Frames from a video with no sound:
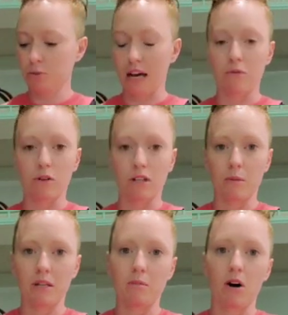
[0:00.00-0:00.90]
We have one
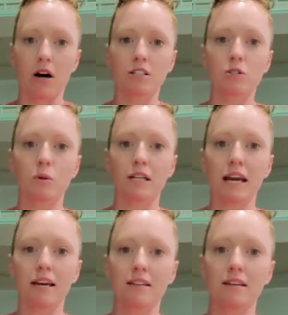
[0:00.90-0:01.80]
coming up August
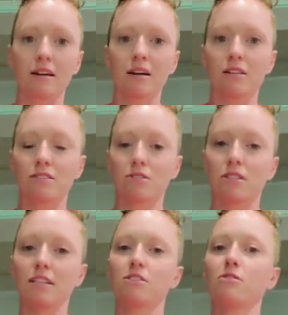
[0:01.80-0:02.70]
28th, so
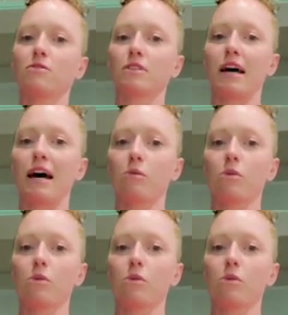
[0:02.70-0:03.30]
stay tuned for that.